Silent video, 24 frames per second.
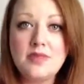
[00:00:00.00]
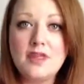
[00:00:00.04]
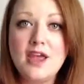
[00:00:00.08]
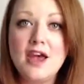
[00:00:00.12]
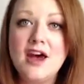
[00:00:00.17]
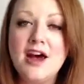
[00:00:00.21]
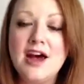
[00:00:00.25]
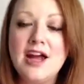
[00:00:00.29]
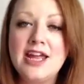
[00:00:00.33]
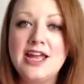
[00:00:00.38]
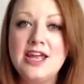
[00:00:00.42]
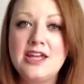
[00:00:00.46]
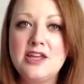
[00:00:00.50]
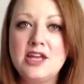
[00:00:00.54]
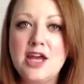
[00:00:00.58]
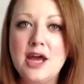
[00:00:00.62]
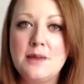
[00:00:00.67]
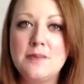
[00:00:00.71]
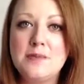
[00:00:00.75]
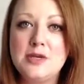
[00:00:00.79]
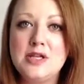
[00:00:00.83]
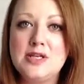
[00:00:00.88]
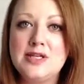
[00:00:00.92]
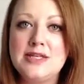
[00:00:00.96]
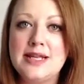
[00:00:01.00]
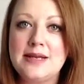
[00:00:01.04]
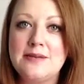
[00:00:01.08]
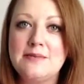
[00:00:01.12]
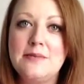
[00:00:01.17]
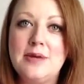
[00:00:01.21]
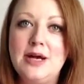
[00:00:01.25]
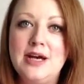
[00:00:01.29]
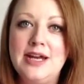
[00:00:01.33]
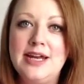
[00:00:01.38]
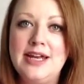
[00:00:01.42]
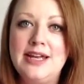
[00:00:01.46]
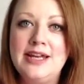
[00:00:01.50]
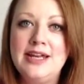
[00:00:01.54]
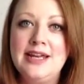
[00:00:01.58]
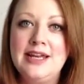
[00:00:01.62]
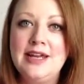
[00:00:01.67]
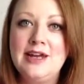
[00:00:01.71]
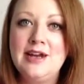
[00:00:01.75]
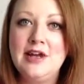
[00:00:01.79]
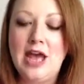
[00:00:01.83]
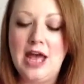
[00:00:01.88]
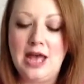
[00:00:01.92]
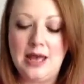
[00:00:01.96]
I am using my
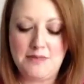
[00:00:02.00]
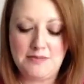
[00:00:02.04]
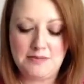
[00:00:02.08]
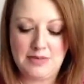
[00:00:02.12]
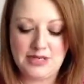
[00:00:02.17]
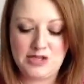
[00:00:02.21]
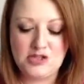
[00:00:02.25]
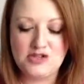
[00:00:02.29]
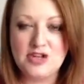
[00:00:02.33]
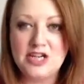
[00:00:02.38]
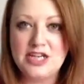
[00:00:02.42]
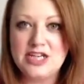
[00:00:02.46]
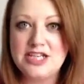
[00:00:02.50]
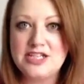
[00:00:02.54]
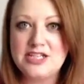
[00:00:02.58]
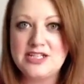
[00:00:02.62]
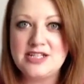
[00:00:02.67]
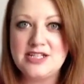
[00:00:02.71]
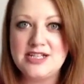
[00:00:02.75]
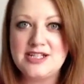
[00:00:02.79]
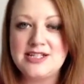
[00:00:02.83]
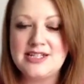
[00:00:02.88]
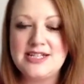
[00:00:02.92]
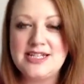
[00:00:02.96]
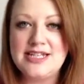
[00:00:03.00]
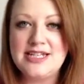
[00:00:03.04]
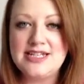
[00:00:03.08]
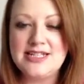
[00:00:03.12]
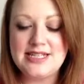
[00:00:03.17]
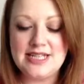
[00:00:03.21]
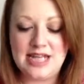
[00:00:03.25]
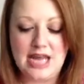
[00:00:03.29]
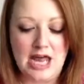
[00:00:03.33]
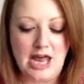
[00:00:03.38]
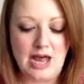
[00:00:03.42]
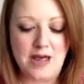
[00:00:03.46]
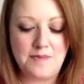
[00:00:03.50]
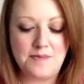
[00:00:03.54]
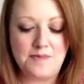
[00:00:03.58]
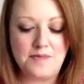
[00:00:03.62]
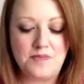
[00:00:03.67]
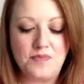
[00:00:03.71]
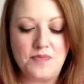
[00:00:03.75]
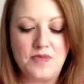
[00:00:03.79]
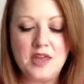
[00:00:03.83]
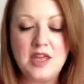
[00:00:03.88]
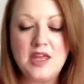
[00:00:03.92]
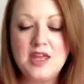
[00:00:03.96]
my tried and trusted
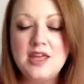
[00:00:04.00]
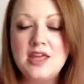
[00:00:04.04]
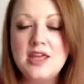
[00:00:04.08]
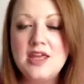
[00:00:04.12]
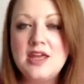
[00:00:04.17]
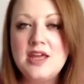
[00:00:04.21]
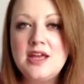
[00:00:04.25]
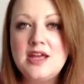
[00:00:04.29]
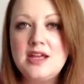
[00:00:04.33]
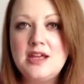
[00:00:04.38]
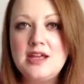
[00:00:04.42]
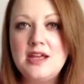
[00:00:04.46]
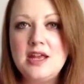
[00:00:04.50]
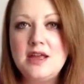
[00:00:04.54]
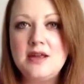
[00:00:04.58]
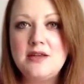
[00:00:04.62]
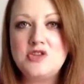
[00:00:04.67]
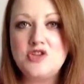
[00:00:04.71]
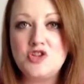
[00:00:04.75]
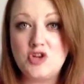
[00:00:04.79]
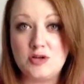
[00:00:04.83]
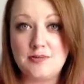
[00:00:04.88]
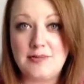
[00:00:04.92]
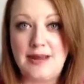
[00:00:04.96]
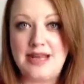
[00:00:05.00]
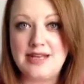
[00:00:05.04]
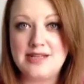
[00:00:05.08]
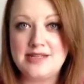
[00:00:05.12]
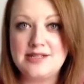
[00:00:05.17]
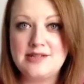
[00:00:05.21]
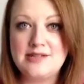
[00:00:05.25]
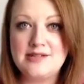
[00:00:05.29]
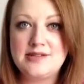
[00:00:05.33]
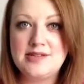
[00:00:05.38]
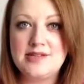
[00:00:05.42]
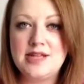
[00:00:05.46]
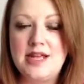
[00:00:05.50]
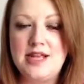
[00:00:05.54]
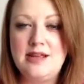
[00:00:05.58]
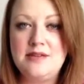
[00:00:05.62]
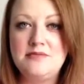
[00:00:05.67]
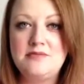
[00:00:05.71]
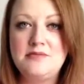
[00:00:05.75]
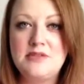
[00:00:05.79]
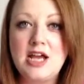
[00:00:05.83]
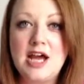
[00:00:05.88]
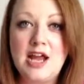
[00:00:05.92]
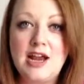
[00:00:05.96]
True Matte
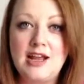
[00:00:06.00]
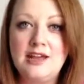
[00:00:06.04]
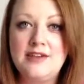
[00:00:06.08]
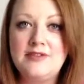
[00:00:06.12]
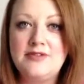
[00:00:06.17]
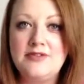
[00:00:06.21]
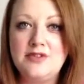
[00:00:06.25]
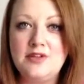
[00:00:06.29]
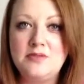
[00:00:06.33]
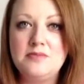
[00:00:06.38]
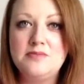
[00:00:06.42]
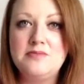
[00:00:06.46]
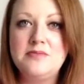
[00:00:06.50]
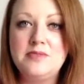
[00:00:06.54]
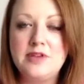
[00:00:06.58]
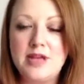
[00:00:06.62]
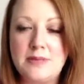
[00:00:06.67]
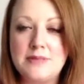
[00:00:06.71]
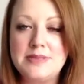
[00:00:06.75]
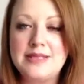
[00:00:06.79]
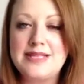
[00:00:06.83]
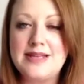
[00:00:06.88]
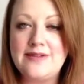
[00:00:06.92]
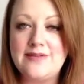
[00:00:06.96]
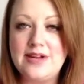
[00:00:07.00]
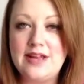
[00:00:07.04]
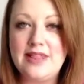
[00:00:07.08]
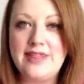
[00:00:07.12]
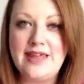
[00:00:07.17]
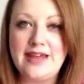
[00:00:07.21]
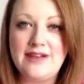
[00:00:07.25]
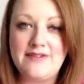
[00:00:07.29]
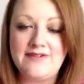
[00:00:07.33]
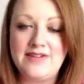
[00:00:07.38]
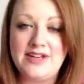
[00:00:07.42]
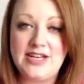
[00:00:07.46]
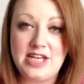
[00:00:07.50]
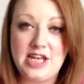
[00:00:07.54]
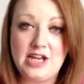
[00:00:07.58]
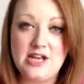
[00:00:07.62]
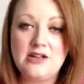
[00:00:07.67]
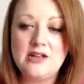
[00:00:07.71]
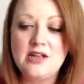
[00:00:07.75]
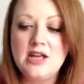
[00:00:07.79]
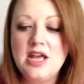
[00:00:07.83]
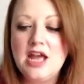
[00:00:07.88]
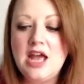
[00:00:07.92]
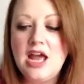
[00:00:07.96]
colour from number 7 in that
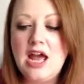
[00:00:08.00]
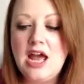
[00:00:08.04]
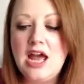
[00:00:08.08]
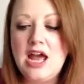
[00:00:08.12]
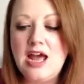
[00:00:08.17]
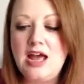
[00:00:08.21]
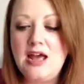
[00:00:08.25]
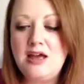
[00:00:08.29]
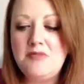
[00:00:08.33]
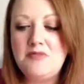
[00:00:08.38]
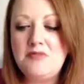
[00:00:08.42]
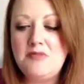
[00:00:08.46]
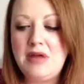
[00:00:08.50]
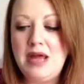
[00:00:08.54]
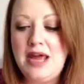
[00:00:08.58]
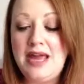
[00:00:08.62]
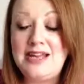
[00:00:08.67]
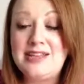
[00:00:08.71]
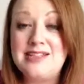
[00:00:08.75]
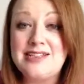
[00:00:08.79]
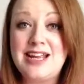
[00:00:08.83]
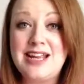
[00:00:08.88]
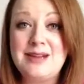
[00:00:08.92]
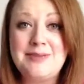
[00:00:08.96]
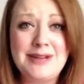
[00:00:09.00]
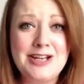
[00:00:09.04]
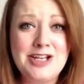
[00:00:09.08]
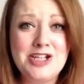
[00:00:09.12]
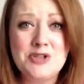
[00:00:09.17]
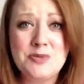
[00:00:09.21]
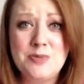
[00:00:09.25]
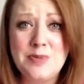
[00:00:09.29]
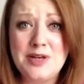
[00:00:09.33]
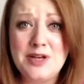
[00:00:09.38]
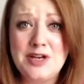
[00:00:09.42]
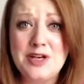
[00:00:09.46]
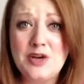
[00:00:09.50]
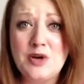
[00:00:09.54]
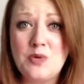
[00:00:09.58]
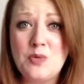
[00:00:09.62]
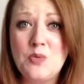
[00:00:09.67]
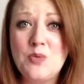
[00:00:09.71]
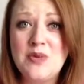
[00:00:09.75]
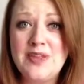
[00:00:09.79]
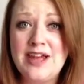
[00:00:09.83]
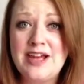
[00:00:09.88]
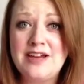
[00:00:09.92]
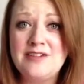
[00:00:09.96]
video, and I managed to put it on
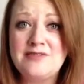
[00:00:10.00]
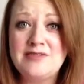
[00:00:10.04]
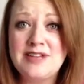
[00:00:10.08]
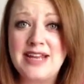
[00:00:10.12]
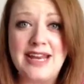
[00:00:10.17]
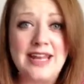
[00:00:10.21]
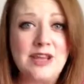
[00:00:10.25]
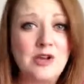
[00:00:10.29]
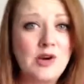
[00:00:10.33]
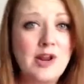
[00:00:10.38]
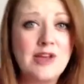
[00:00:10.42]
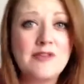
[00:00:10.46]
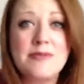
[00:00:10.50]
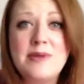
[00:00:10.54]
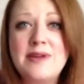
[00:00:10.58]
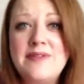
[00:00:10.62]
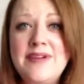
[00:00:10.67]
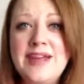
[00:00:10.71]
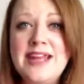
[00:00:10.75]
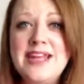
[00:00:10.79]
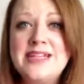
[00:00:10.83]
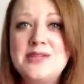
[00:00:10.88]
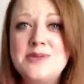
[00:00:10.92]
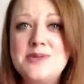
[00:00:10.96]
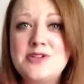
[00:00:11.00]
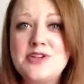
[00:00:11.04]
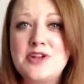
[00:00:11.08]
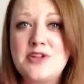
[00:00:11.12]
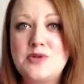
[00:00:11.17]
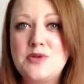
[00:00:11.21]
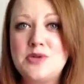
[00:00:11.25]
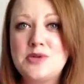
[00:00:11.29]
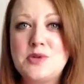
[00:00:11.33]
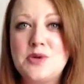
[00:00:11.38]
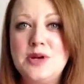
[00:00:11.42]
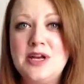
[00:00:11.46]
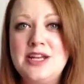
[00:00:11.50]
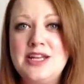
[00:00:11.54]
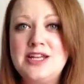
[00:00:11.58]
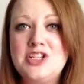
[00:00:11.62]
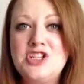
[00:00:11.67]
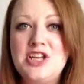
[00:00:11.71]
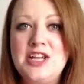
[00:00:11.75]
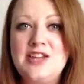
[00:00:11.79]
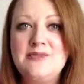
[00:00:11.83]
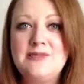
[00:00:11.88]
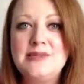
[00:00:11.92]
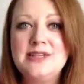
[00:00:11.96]
without getting all over my face, which I thought was quite an
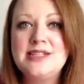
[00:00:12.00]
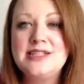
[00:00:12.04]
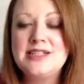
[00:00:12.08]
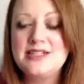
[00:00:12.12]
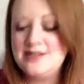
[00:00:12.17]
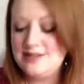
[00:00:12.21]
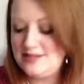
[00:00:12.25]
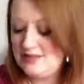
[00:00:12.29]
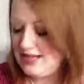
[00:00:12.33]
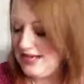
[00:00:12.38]
achievement.